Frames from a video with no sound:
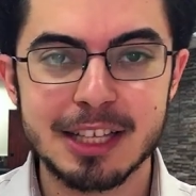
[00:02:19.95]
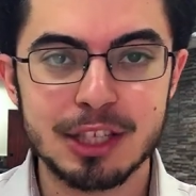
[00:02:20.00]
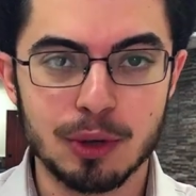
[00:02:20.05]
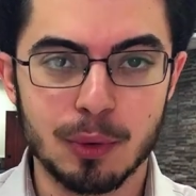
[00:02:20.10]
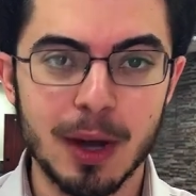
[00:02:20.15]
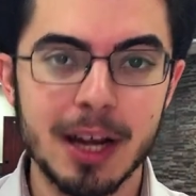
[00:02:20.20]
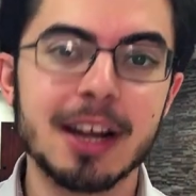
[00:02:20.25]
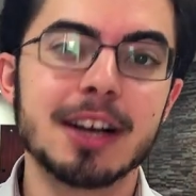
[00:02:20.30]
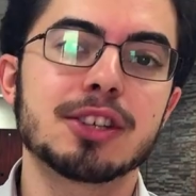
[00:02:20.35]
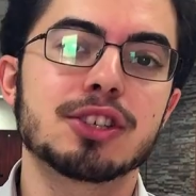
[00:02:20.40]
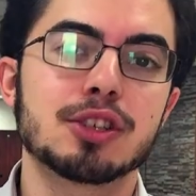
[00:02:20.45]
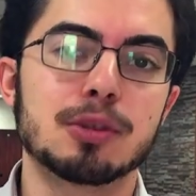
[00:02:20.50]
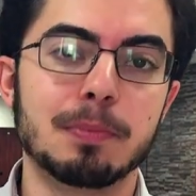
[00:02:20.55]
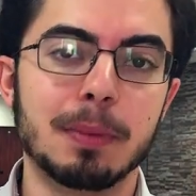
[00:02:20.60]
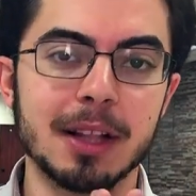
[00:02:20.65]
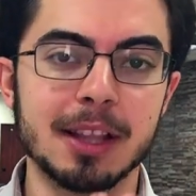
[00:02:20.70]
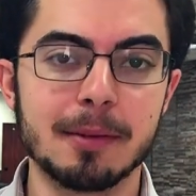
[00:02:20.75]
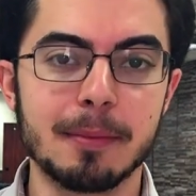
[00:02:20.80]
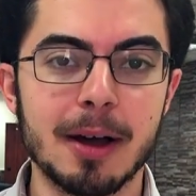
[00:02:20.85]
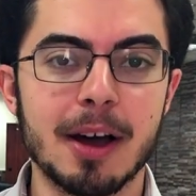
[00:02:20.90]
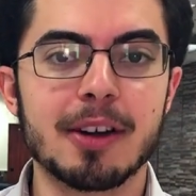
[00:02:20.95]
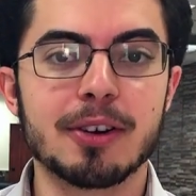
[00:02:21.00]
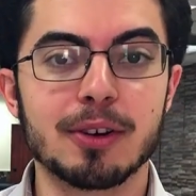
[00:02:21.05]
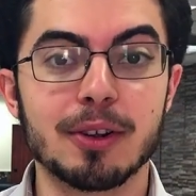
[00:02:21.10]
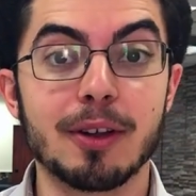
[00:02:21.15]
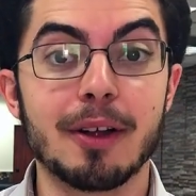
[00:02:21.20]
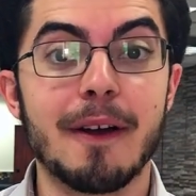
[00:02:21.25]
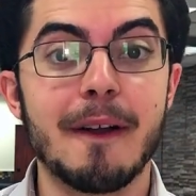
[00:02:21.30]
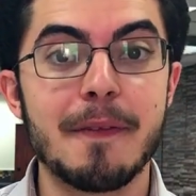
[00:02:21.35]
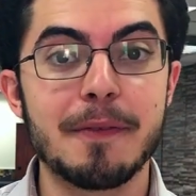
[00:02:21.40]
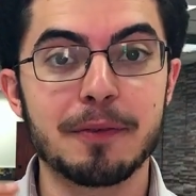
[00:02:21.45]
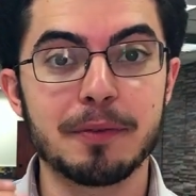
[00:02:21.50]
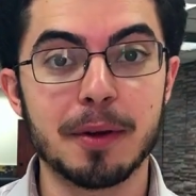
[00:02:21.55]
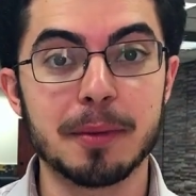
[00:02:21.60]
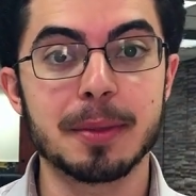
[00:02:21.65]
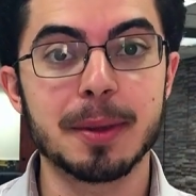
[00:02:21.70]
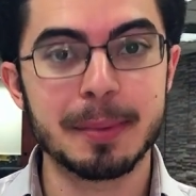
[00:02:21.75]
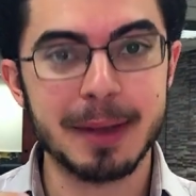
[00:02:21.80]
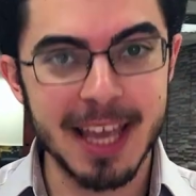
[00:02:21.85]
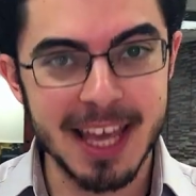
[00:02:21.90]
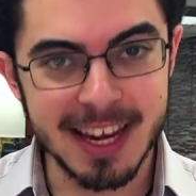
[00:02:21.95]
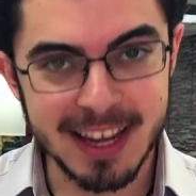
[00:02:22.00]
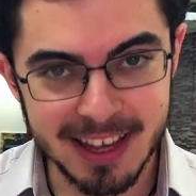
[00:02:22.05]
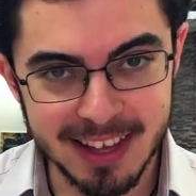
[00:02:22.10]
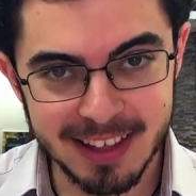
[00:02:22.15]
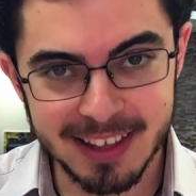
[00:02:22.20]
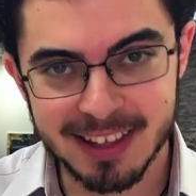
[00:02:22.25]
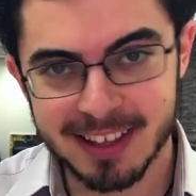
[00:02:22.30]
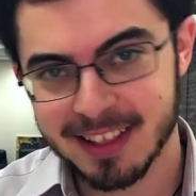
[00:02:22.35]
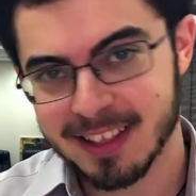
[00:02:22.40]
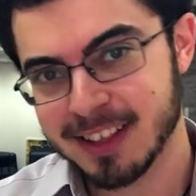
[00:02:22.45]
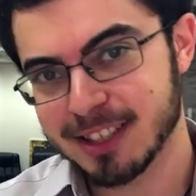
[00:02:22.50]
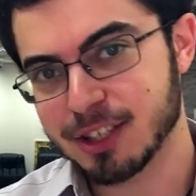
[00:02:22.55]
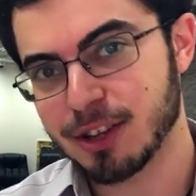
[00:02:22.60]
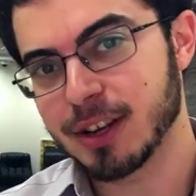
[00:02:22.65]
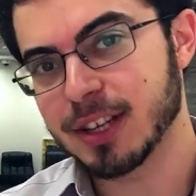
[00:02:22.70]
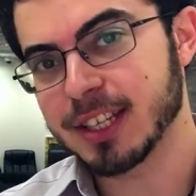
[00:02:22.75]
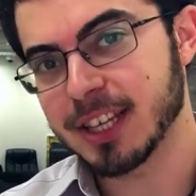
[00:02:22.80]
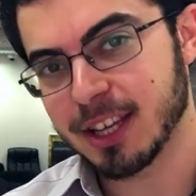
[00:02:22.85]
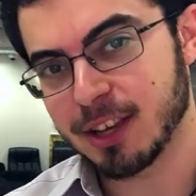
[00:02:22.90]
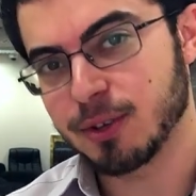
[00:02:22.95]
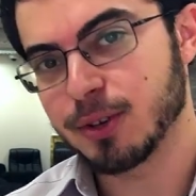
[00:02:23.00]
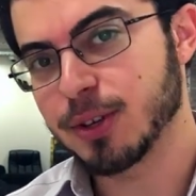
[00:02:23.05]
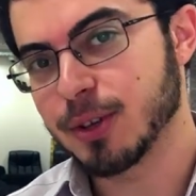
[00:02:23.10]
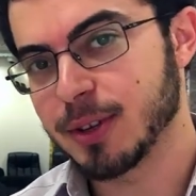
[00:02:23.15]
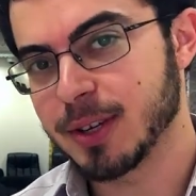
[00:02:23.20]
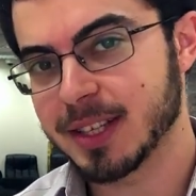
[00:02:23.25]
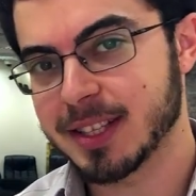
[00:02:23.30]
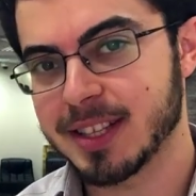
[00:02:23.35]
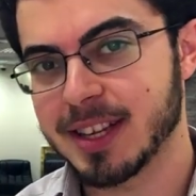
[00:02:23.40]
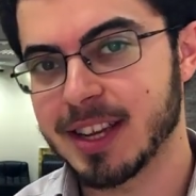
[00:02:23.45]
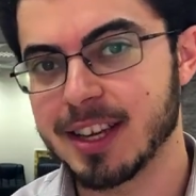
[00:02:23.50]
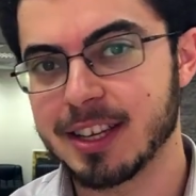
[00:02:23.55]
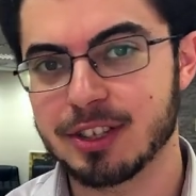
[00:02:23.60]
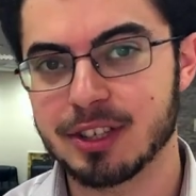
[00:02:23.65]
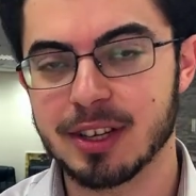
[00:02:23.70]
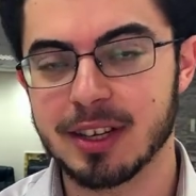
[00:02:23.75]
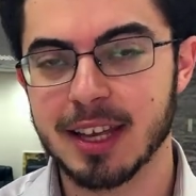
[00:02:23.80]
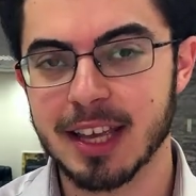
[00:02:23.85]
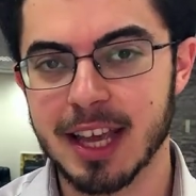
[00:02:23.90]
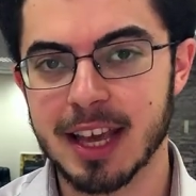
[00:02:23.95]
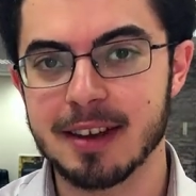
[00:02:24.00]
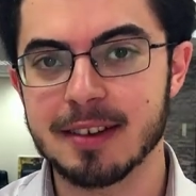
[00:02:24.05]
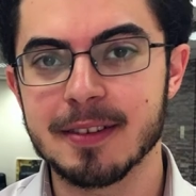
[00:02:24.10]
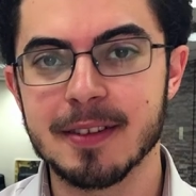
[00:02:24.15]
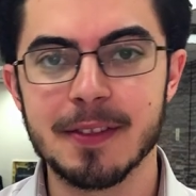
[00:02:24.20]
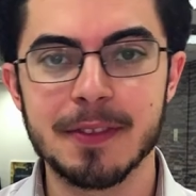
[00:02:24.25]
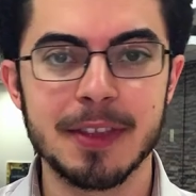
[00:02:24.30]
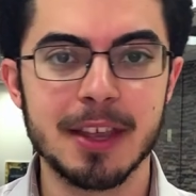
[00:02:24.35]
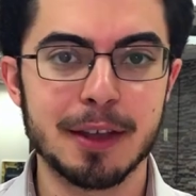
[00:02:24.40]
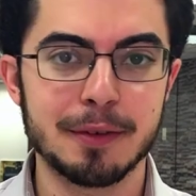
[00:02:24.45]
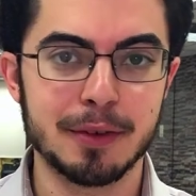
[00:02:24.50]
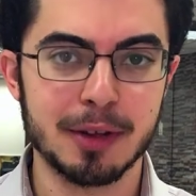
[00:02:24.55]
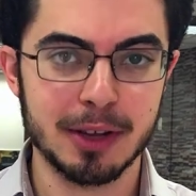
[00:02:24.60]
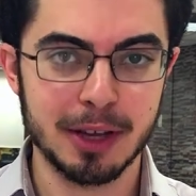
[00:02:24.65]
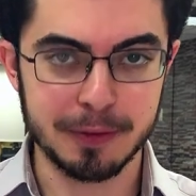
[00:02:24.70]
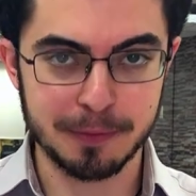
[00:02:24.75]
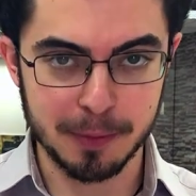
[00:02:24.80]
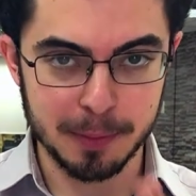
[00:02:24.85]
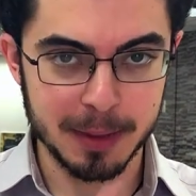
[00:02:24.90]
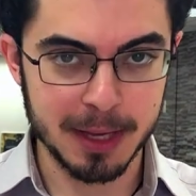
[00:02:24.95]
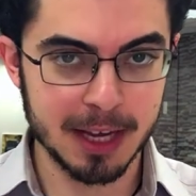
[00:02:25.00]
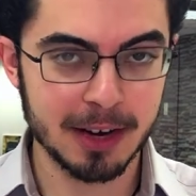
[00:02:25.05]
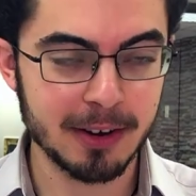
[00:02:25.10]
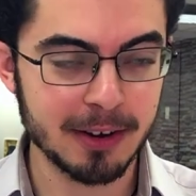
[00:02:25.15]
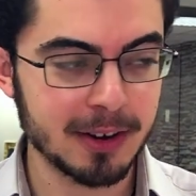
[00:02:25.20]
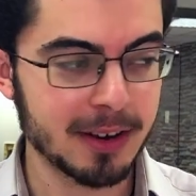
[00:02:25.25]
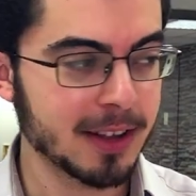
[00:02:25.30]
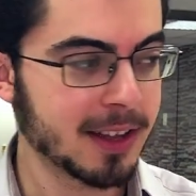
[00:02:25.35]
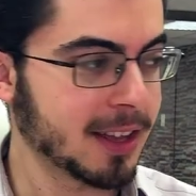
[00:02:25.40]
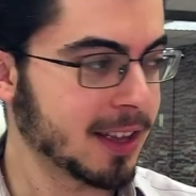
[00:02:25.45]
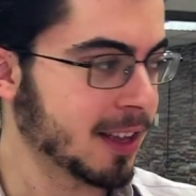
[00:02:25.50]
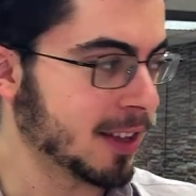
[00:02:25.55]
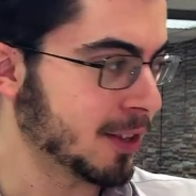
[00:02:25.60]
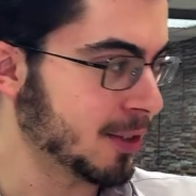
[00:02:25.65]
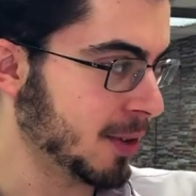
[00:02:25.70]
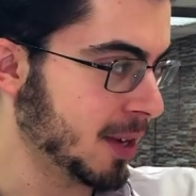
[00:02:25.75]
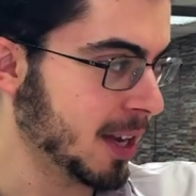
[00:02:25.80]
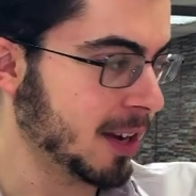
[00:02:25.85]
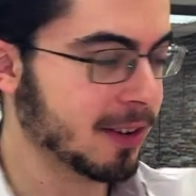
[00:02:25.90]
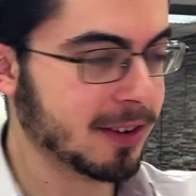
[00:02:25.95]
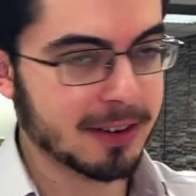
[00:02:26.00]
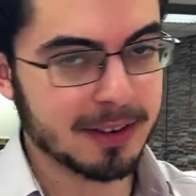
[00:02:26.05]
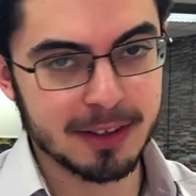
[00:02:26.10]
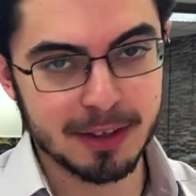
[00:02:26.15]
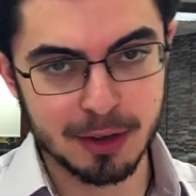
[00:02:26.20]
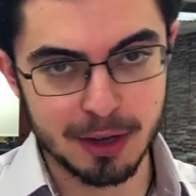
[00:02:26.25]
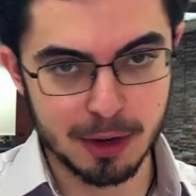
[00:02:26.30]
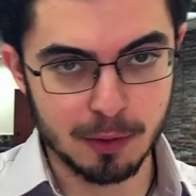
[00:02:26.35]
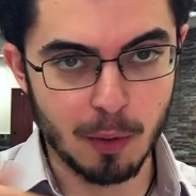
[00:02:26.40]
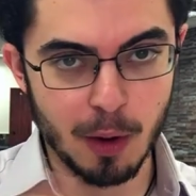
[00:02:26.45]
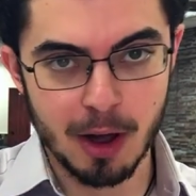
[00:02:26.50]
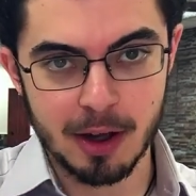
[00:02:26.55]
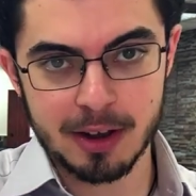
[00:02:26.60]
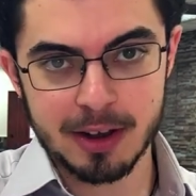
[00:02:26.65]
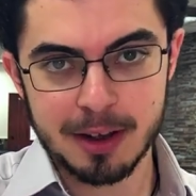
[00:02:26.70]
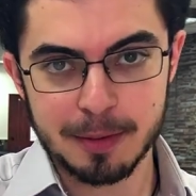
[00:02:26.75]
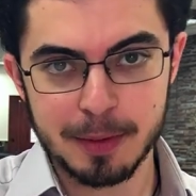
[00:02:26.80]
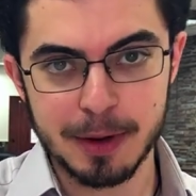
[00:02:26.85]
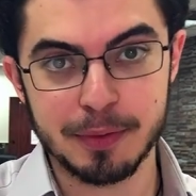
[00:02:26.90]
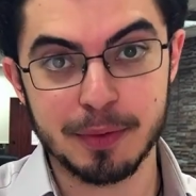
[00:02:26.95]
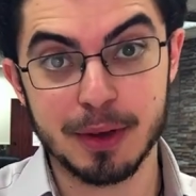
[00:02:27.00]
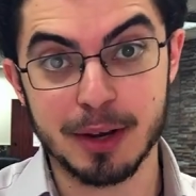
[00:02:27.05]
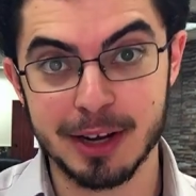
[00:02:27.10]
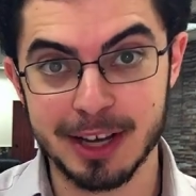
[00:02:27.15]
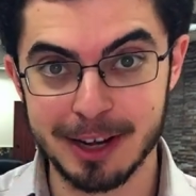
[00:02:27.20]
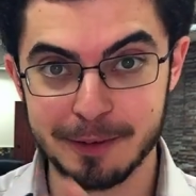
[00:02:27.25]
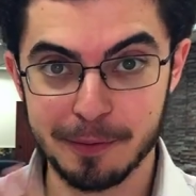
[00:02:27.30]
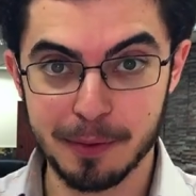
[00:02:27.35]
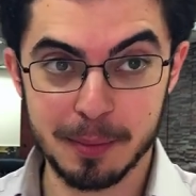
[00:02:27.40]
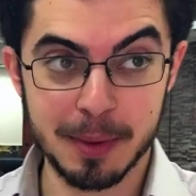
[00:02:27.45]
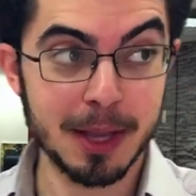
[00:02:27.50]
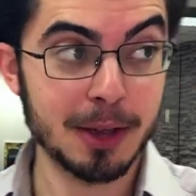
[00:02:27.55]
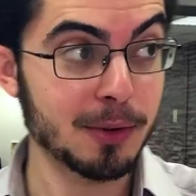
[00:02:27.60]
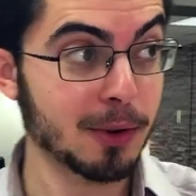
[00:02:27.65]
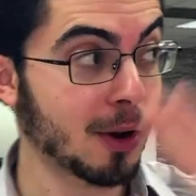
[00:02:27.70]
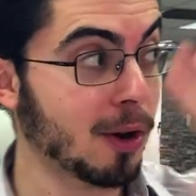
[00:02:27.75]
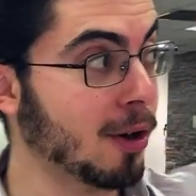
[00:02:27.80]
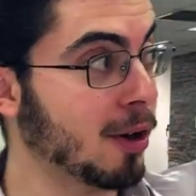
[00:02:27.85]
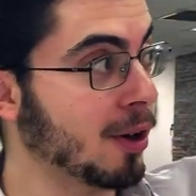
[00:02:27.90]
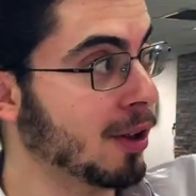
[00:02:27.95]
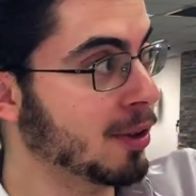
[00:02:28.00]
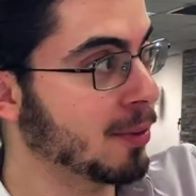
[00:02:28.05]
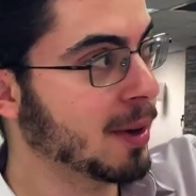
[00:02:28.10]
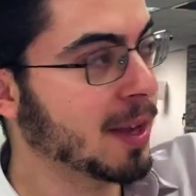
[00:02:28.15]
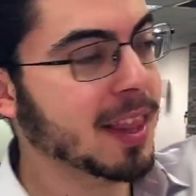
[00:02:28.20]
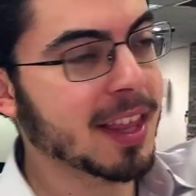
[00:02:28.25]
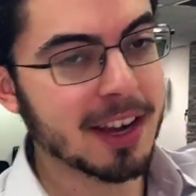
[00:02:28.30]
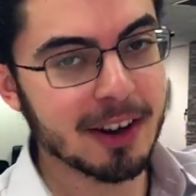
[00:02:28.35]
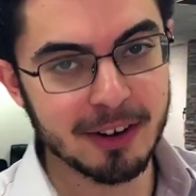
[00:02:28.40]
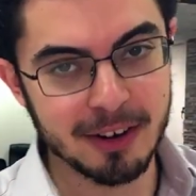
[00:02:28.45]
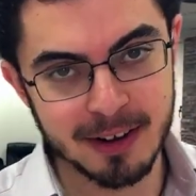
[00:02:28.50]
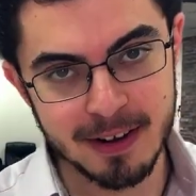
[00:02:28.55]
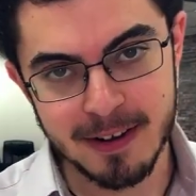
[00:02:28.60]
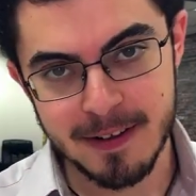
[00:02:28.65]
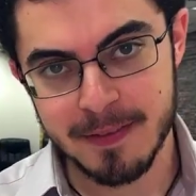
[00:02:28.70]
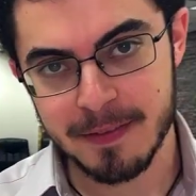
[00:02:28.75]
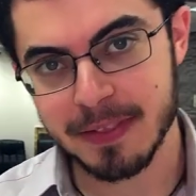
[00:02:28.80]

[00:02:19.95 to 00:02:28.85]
So why not just build a model from the beginning that's going to take you to your destination? Again, if you're going to get from here to here, you can walk. But if you want to get from here all the way there,